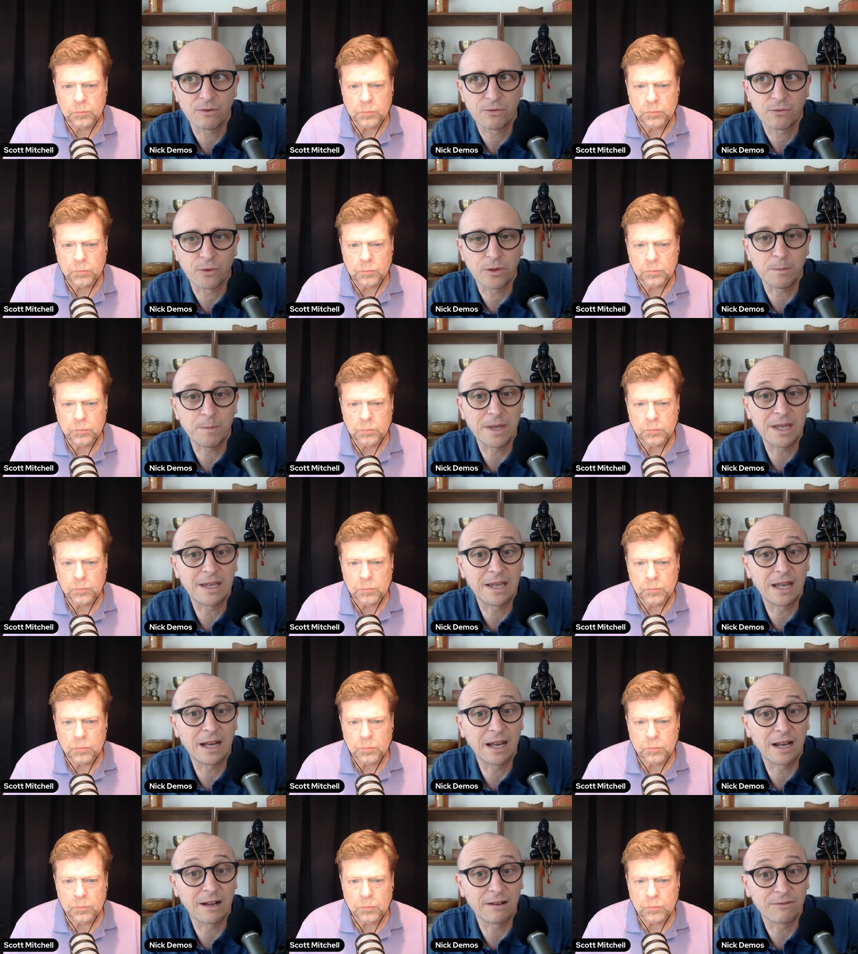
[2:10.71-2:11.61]
Speaker 1: for the
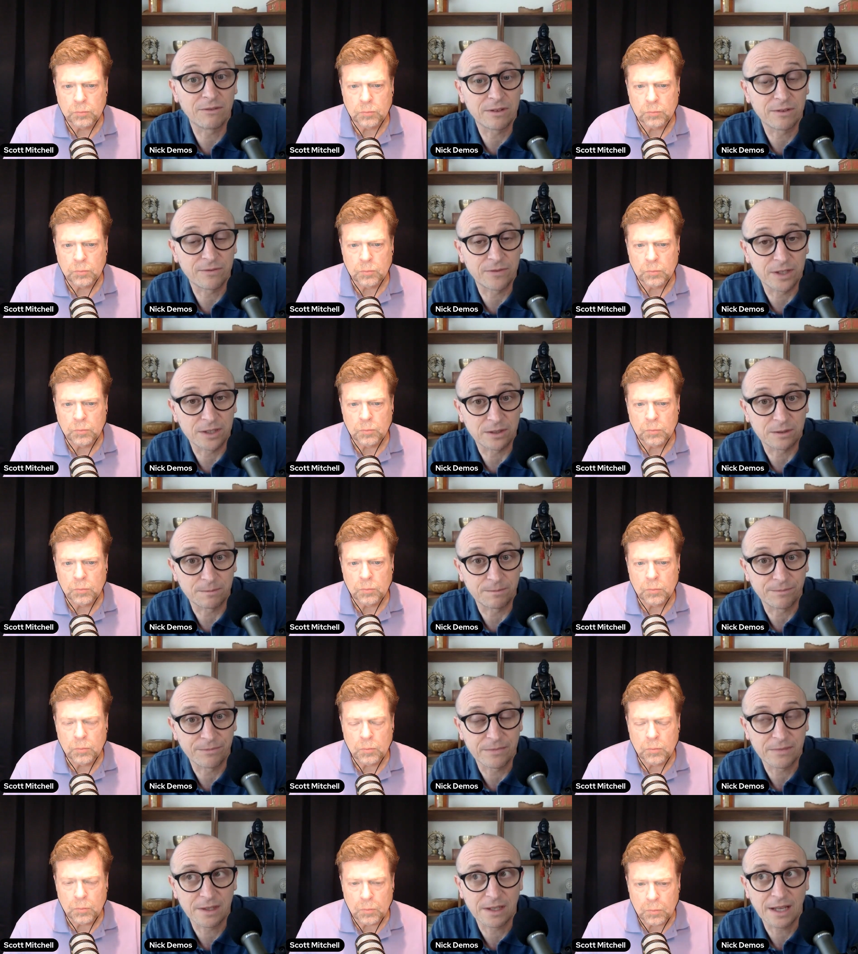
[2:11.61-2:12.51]
beginning of the film,
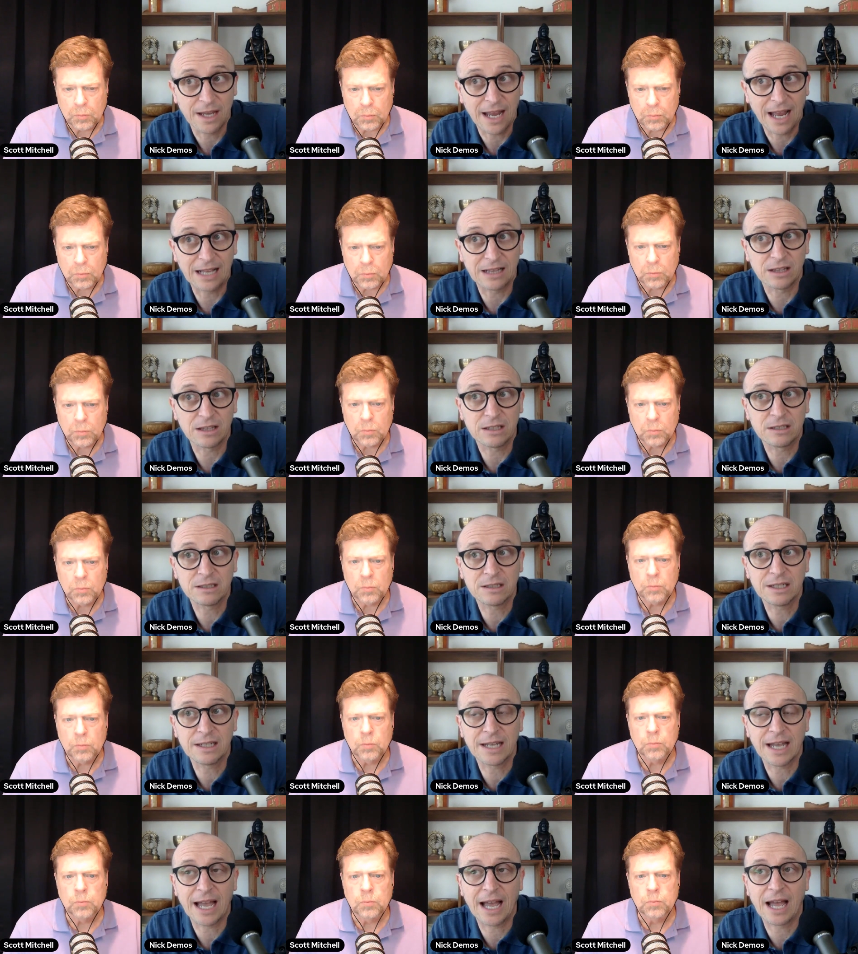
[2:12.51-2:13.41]
and
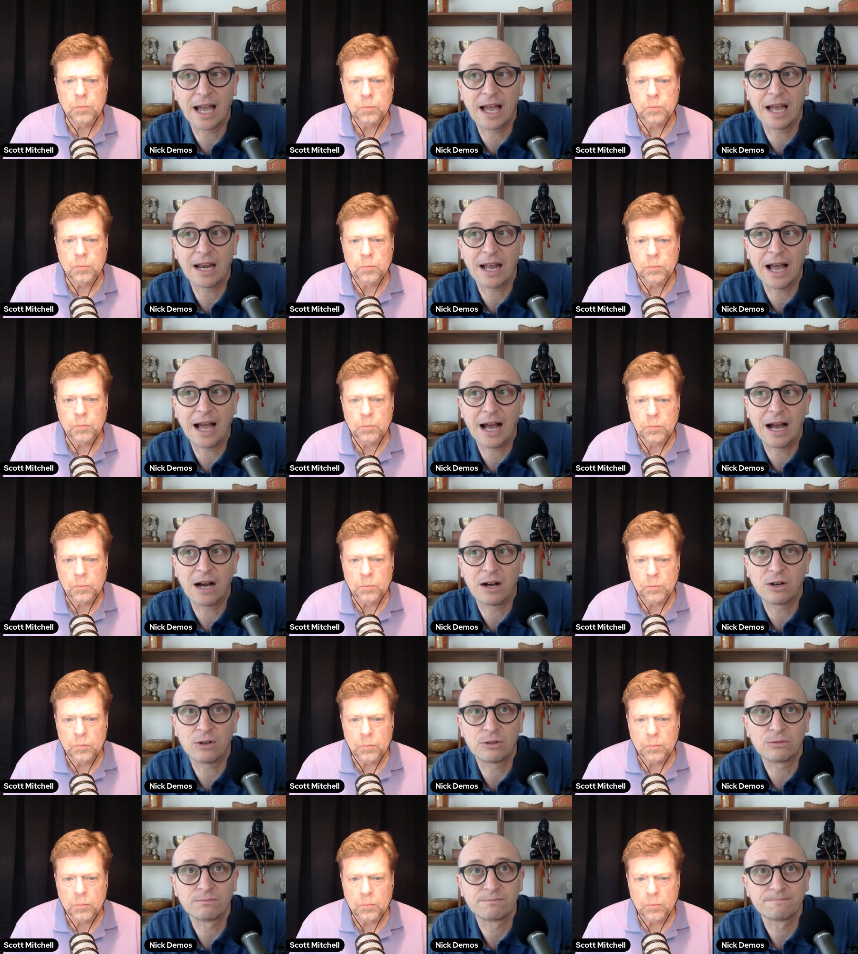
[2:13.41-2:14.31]
looking at
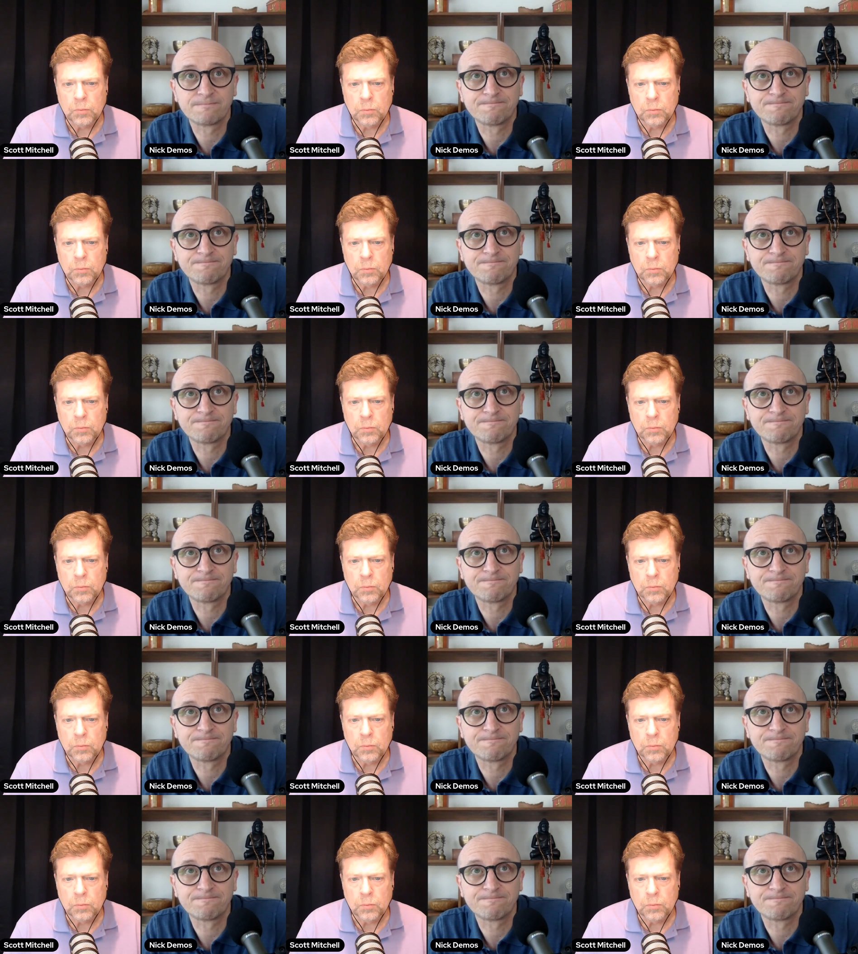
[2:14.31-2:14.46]
how